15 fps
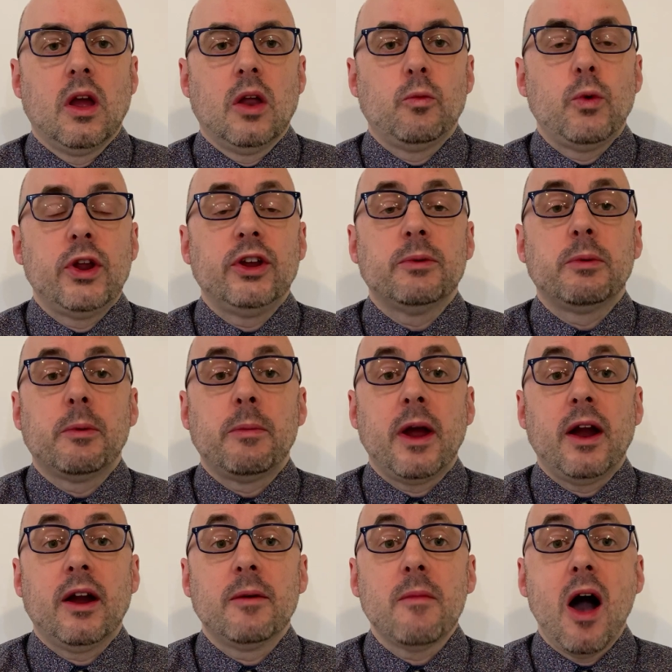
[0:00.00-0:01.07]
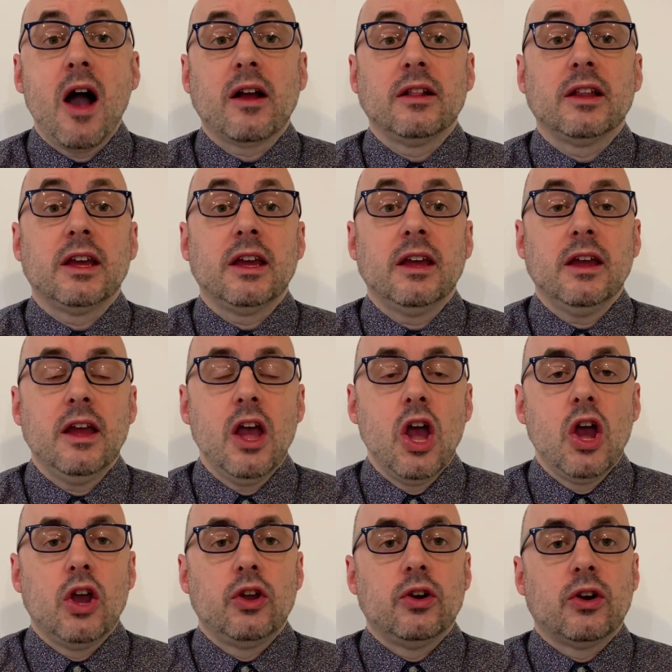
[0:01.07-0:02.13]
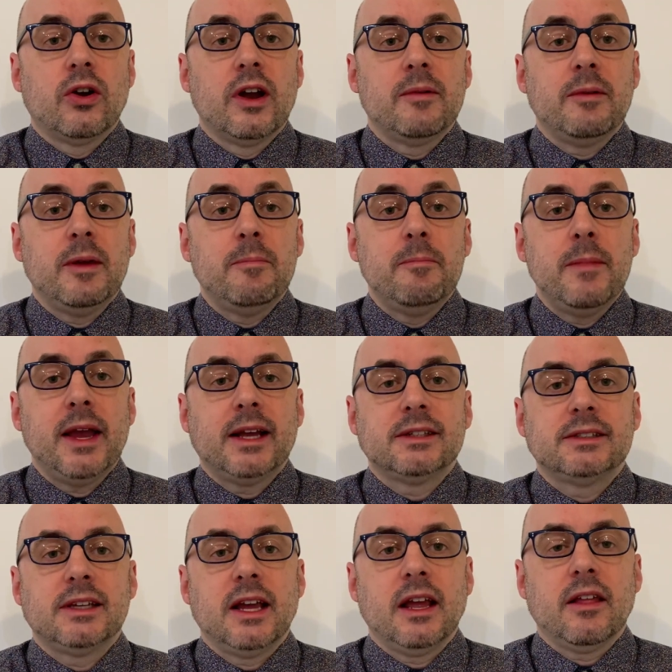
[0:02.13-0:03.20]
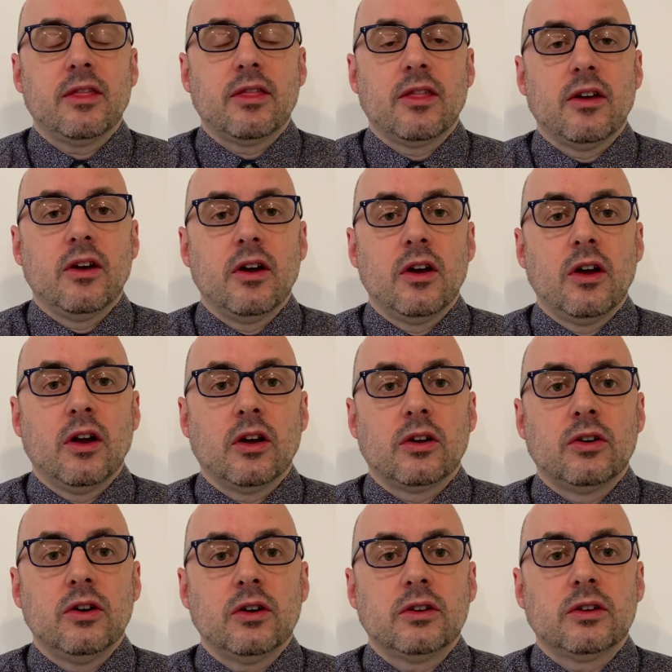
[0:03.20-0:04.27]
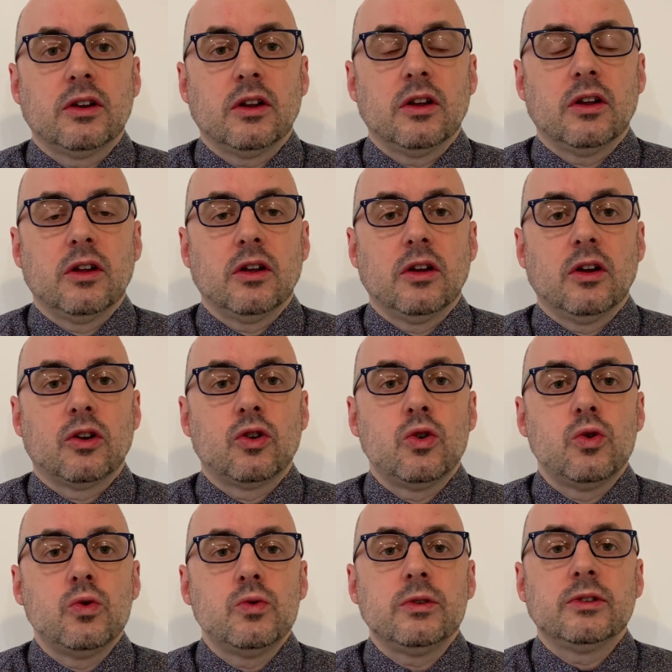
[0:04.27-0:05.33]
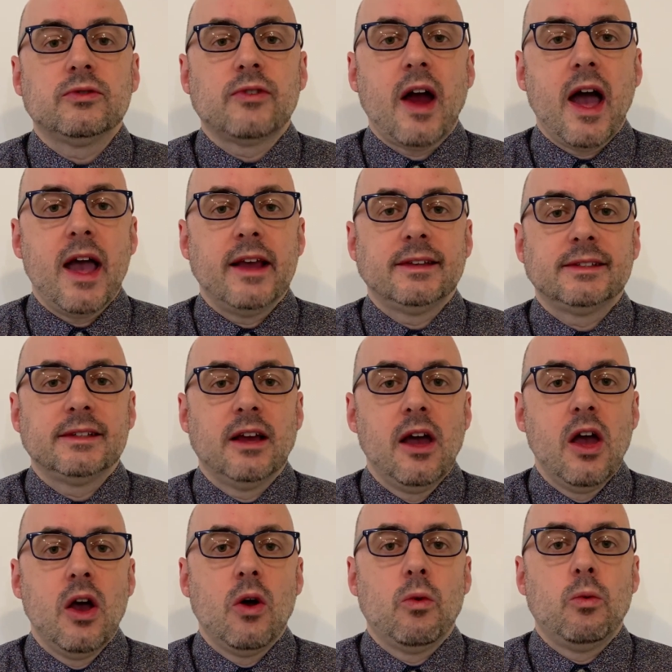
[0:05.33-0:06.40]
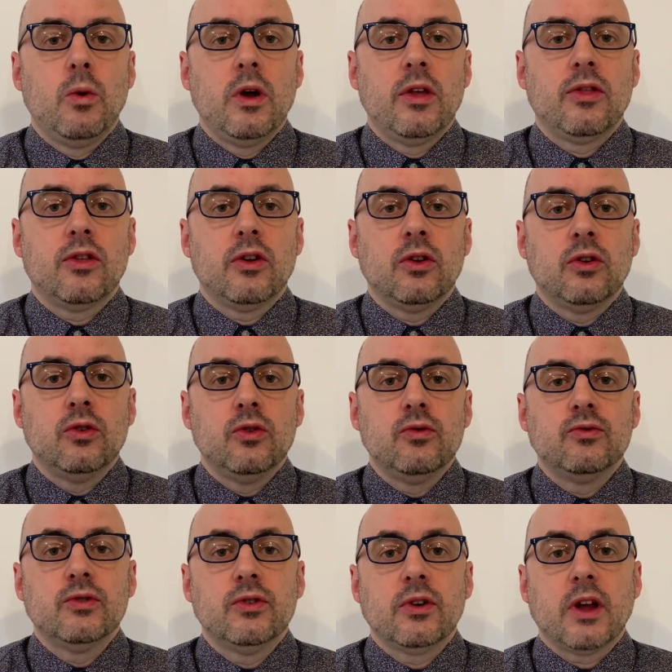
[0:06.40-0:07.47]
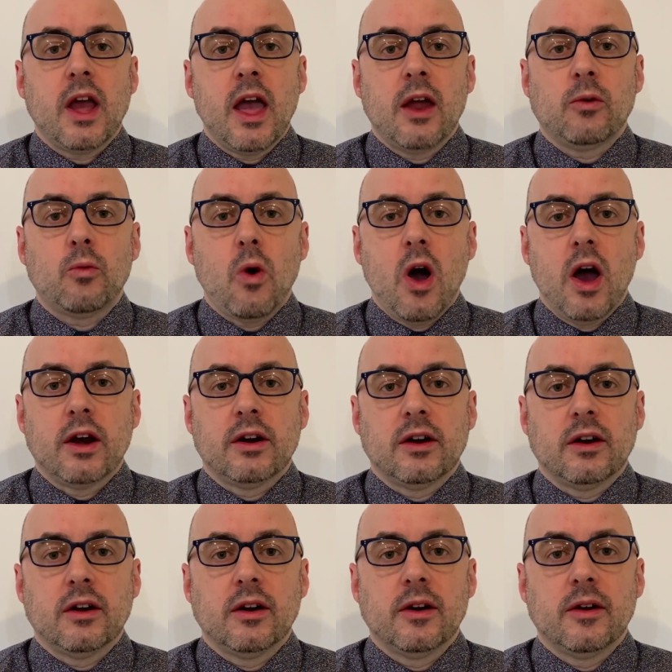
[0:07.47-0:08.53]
When you're preparing makgeolli, you're going to be mixing the cooked, cooled rice with nuruk and water.